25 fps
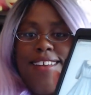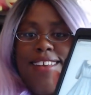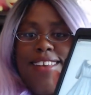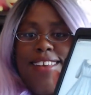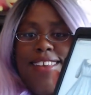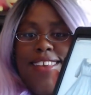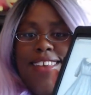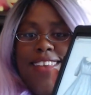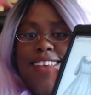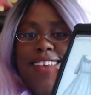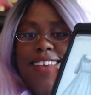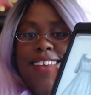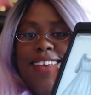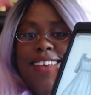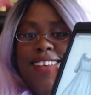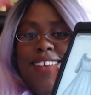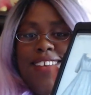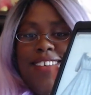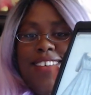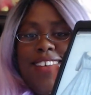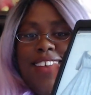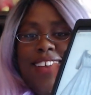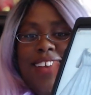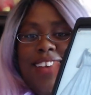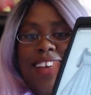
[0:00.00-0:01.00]
Yeah, you
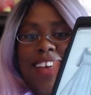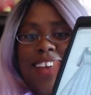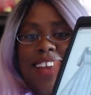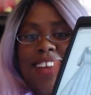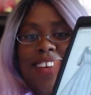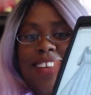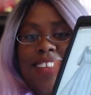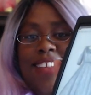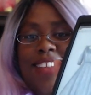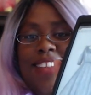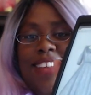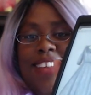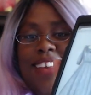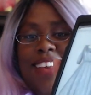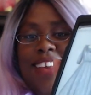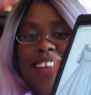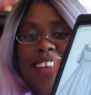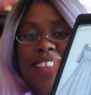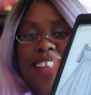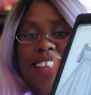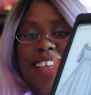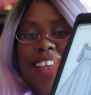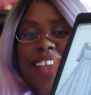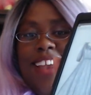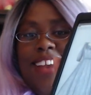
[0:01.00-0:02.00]
can kind of see it.
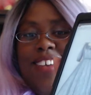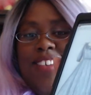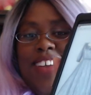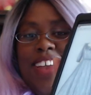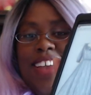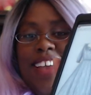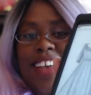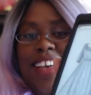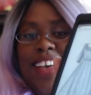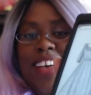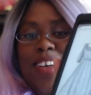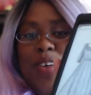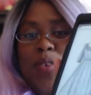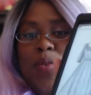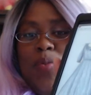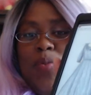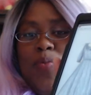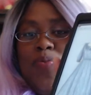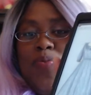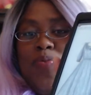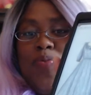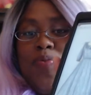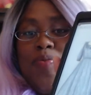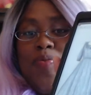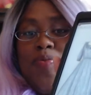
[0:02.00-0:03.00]
There we go.
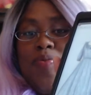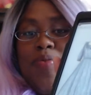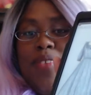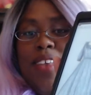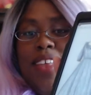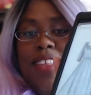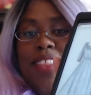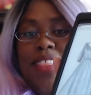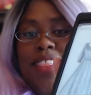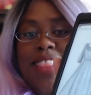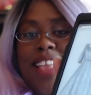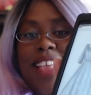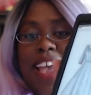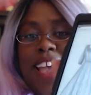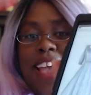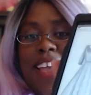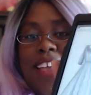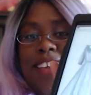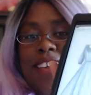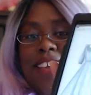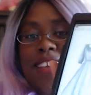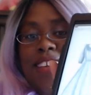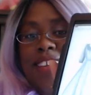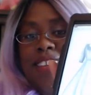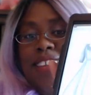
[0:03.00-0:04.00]
That
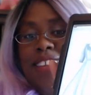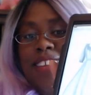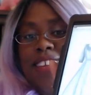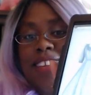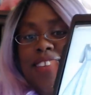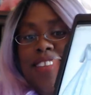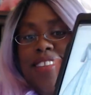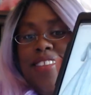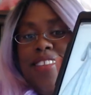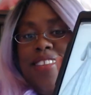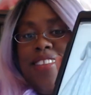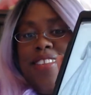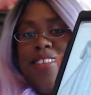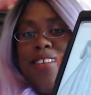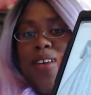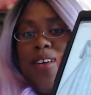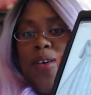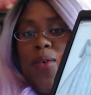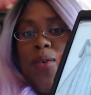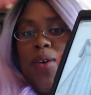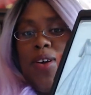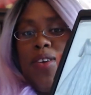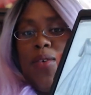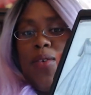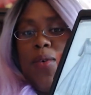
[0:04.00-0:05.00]
is
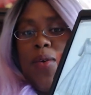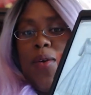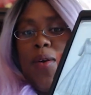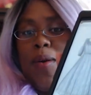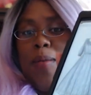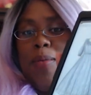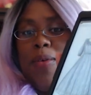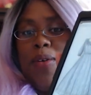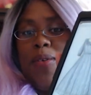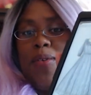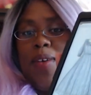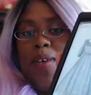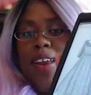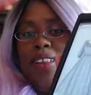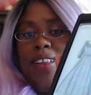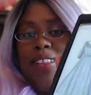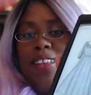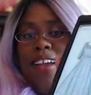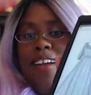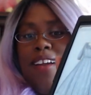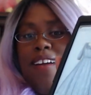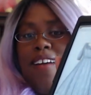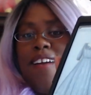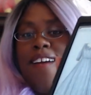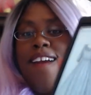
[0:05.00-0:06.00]
so adorable right
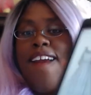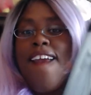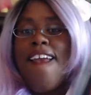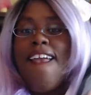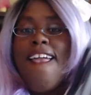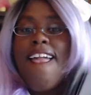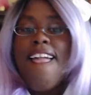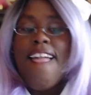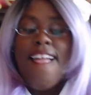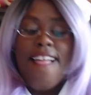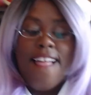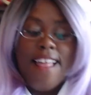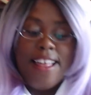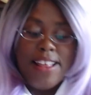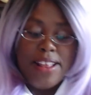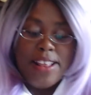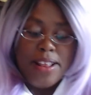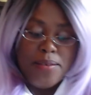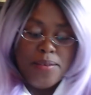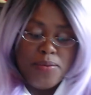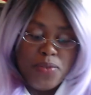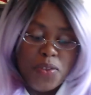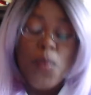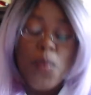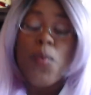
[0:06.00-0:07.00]
there.
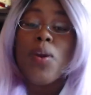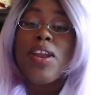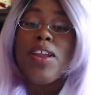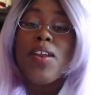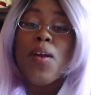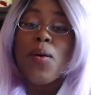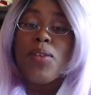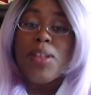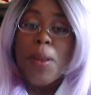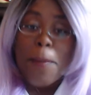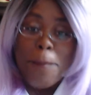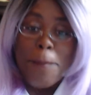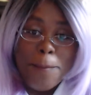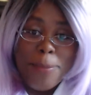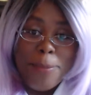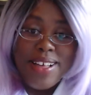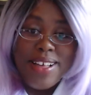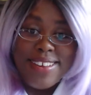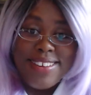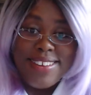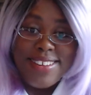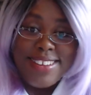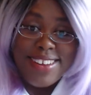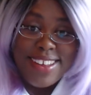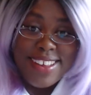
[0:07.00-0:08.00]
You want to know what the
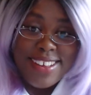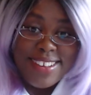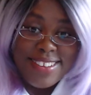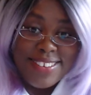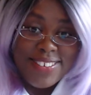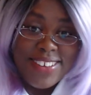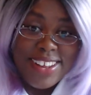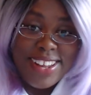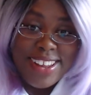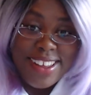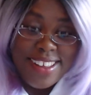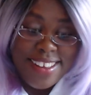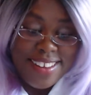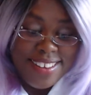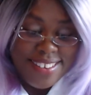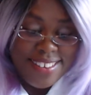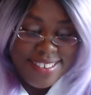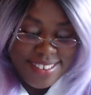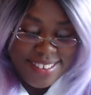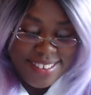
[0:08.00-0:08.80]
bust is on this?